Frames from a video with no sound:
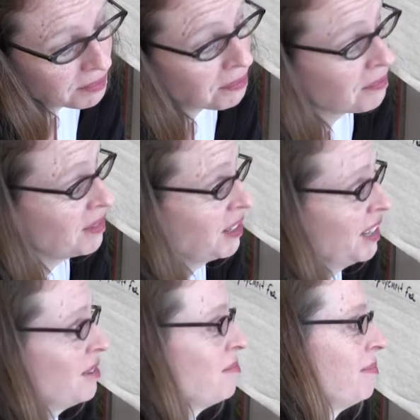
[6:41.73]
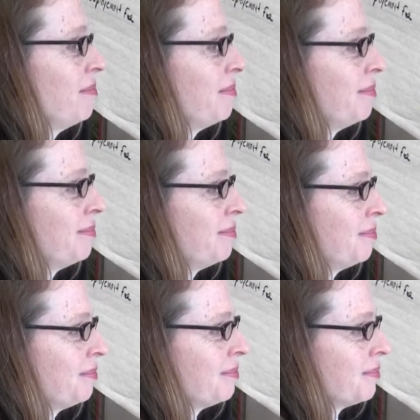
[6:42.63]
a newsletter too,
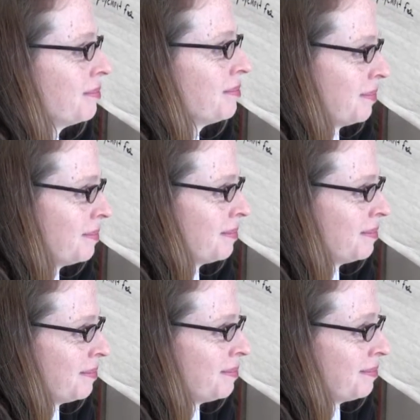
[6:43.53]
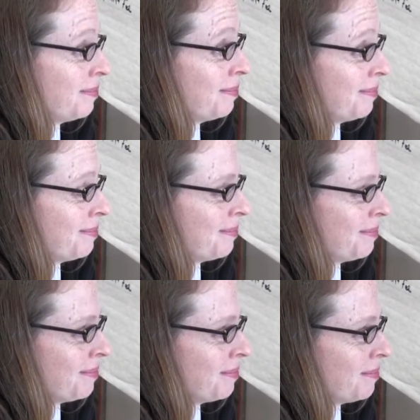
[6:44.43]
where either the nature of their
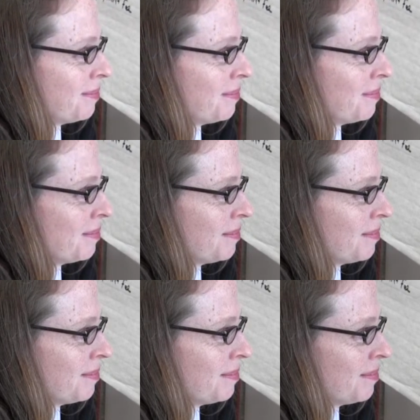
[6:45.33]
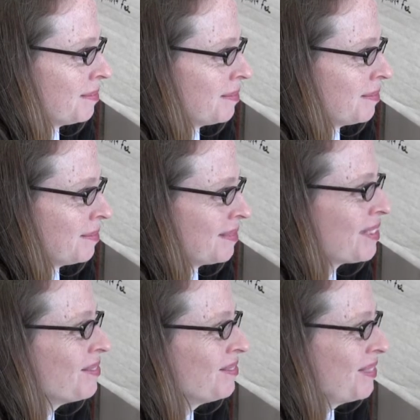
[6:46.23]
industry is that they've got to have that
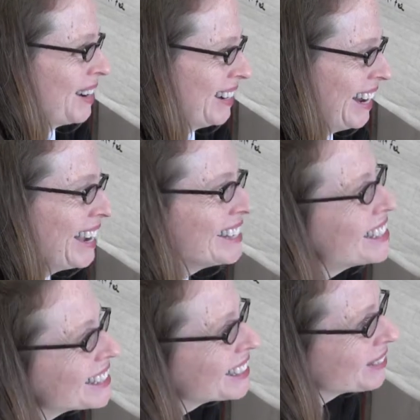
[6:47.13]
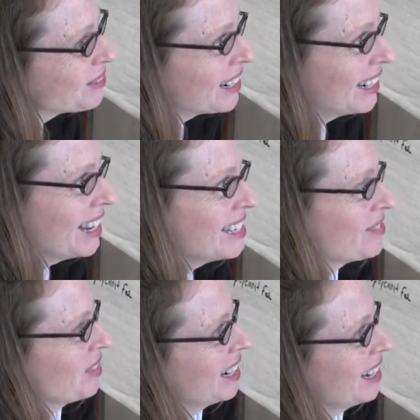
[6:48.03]
regular information. So I
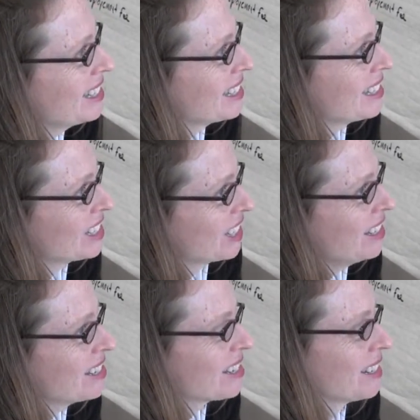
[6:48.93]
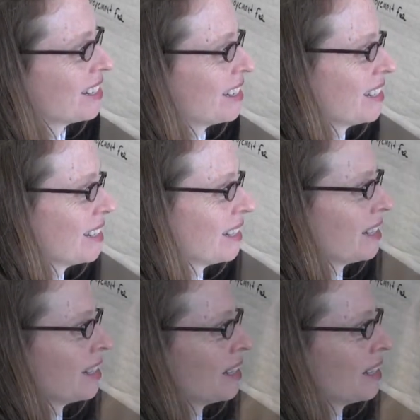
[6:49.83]
think the first thing is, how often